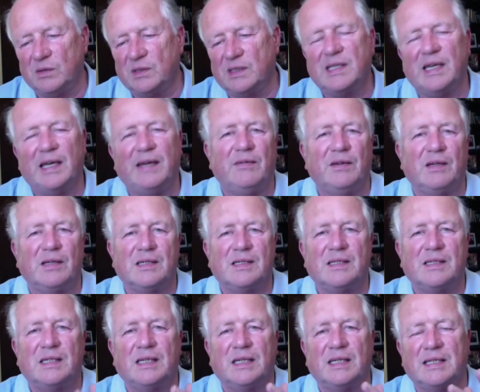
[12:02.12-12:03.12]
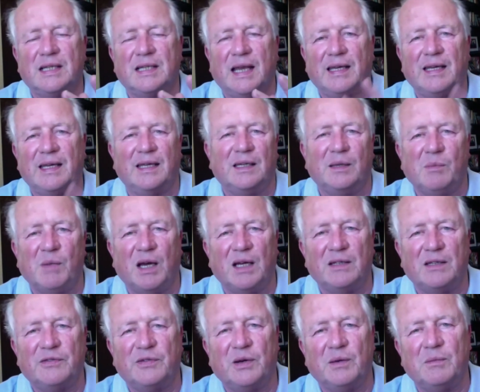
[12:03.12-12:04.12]
savers. It's lacking
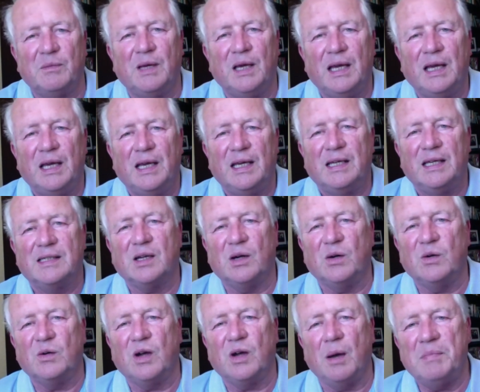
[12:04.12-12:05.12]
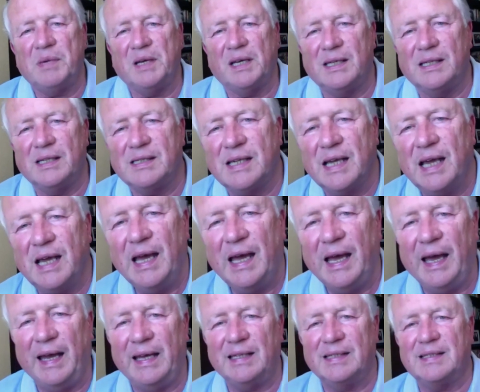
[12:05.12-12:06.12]
demand from its own companies.
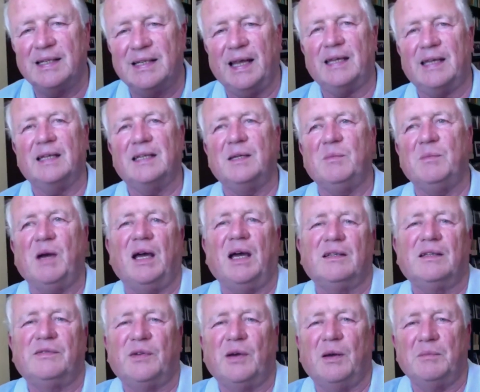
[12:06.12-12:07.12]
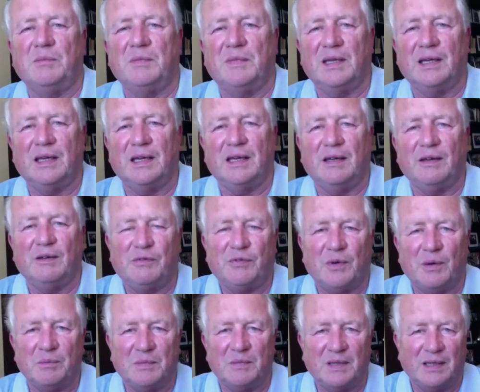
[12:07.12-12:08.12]
And it's lacking demand from
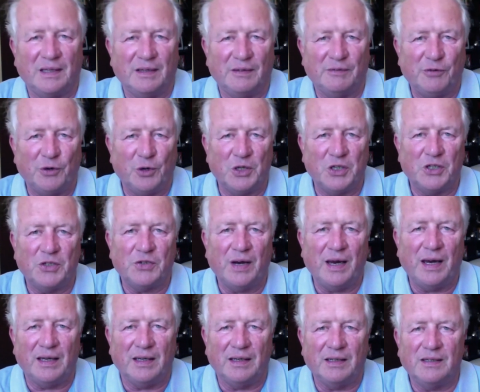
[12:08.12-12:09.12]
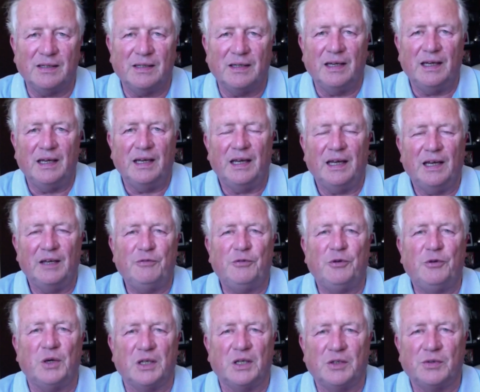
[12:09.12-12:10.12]
the foreign trade, in
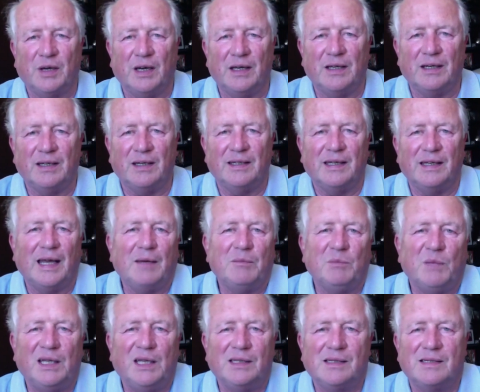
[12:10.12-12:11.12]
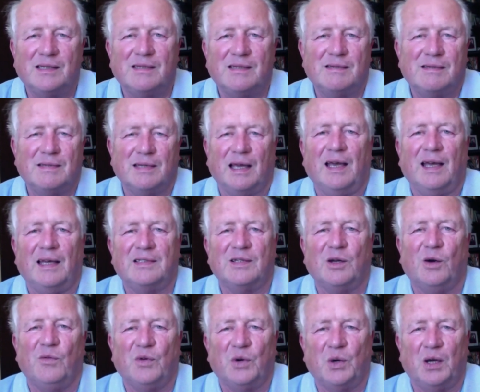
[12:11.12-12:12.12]
foreign trade. And that means it's
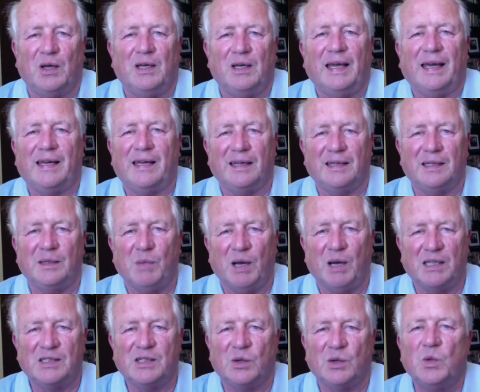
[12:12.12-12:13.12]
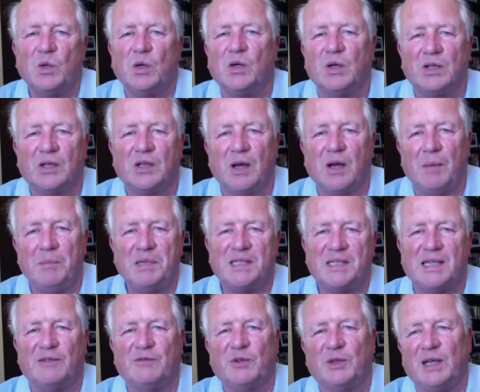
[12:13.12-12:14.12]
overall lacking demand. So who could
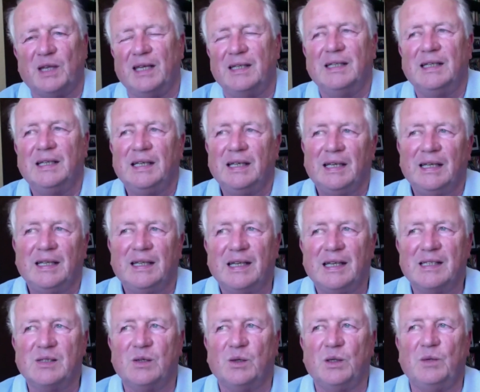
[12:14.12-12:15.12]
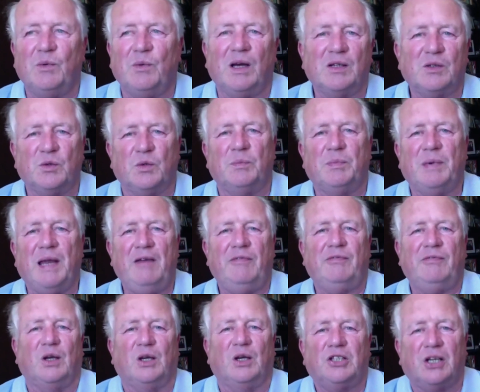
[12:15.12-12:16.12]
compensate for that? There's only one group
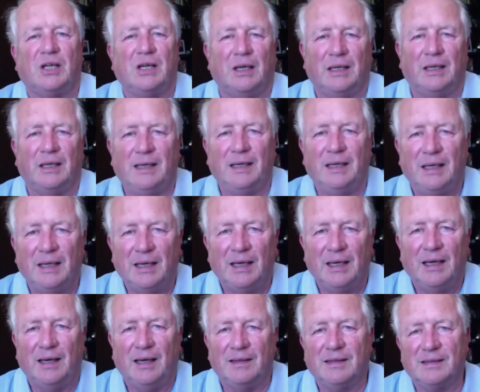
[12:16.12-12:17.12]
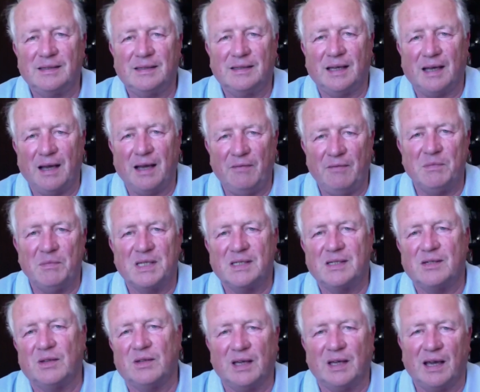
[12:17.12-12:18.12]
left, logically, and this is the government.
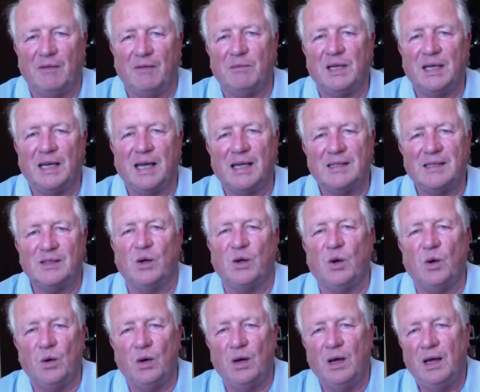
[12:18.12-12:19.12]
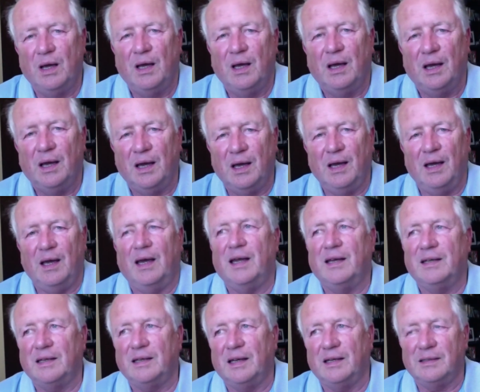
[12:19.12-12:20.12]
So the government has to go
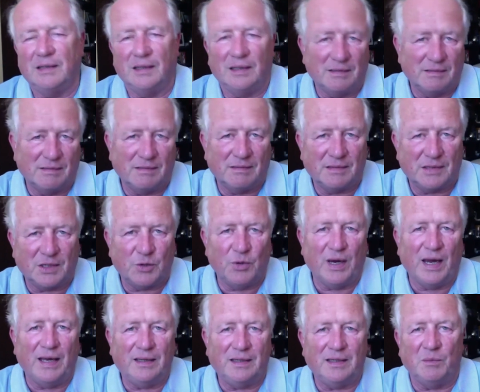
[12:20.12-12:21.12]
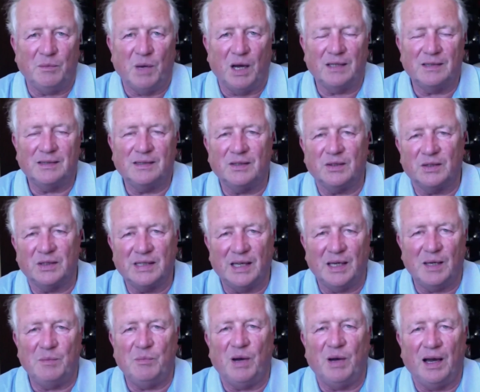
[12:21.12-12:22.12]
and create demand, so to
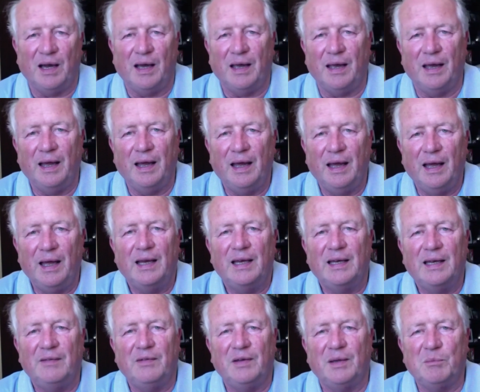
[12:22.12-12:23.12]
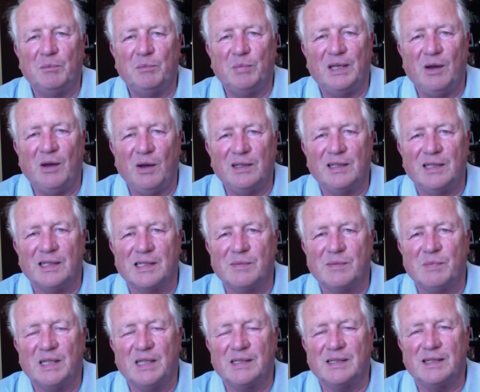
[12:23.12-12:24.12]
say, by living beyond its
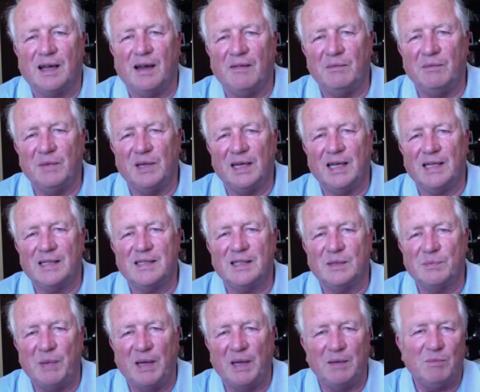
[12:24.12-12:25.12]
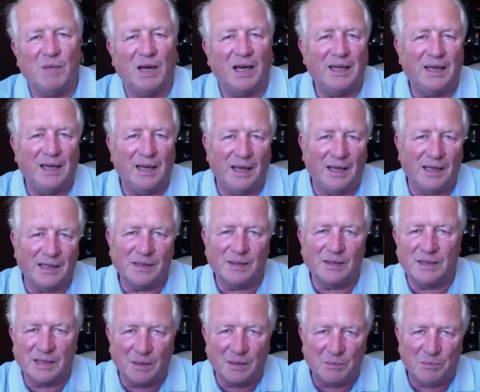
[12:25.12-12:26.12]
means. The government has to spend money,
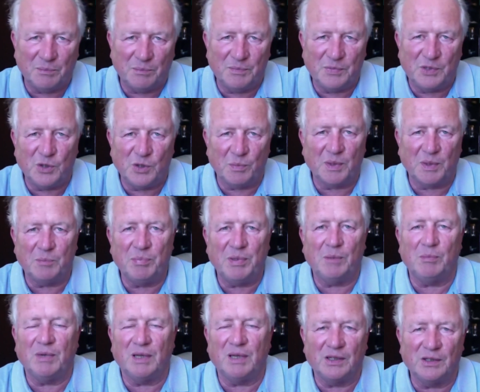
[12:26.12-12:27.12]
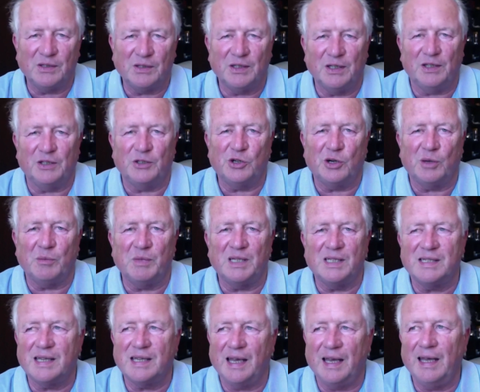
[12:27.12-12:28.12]
as some stupid people in Germany
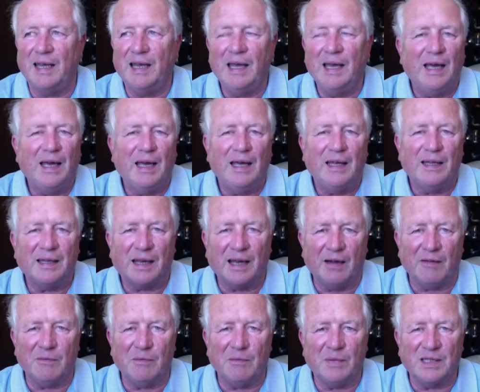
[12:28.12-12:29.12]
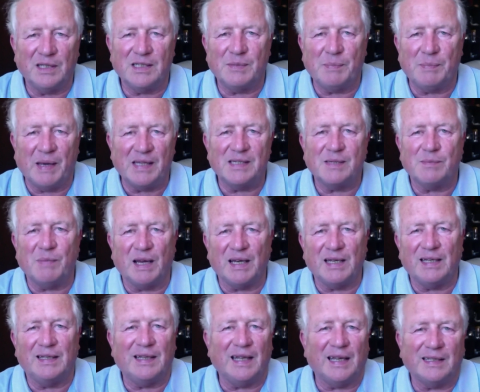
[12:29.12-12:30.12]
say, the government spends
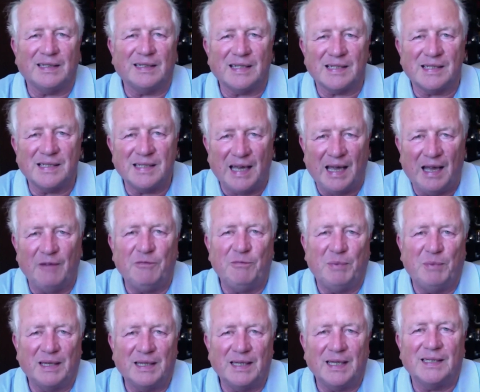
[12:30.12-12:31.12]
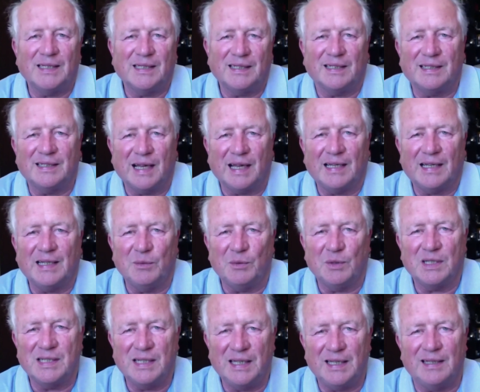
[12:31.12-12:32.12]
money that it doesn't have. But that is exactly what
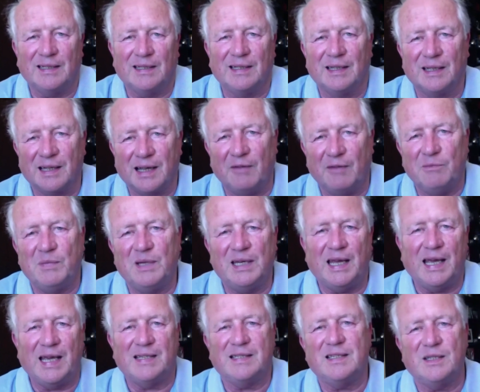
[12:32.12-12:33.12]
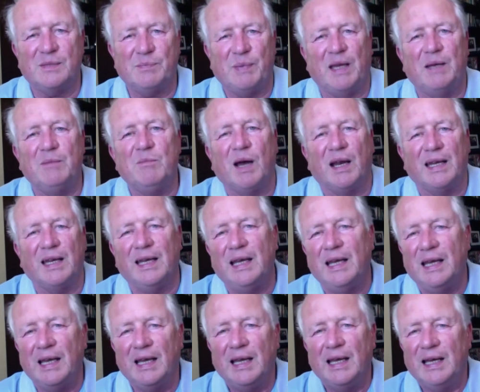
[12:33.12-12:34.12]
is needed. The government has to spend money
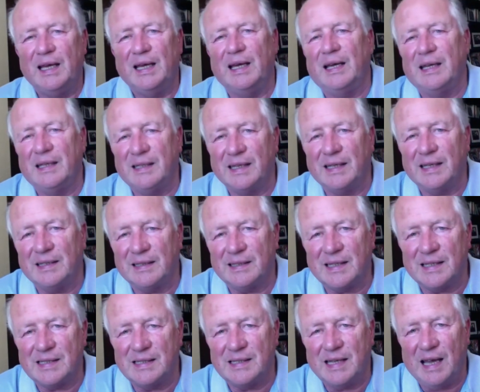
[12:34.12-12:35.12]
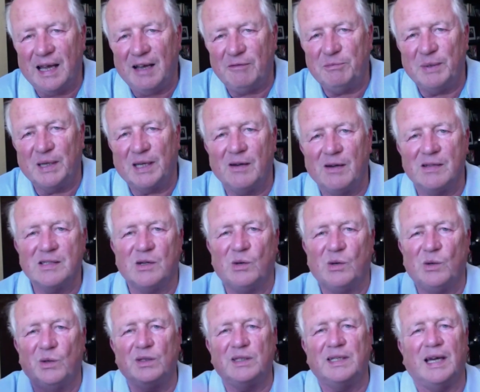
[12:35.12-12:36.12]
that it doesn't have, because
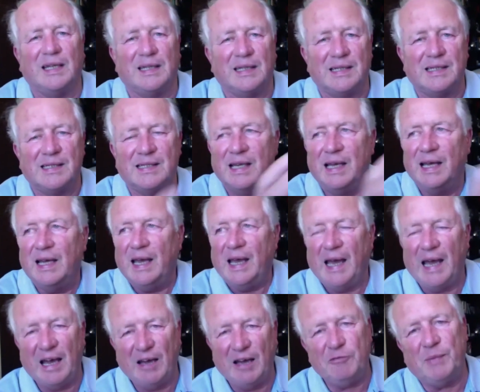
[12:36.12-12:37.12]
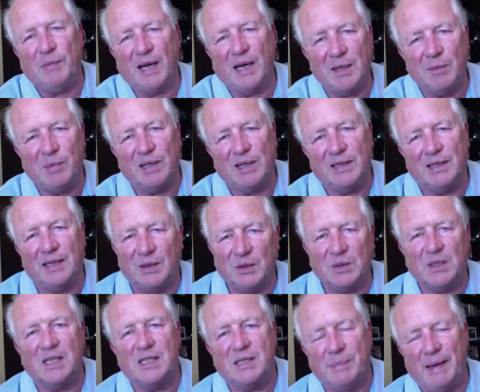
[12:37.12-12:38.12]
all the others have money, but they do
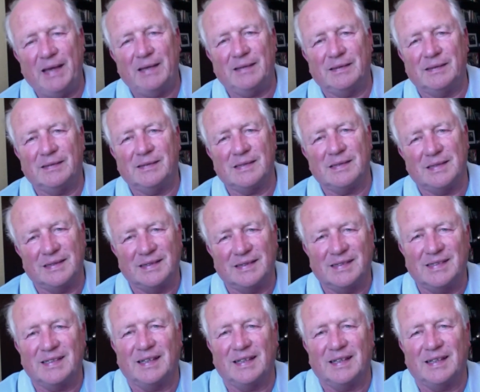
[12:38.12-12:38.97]
not spend. And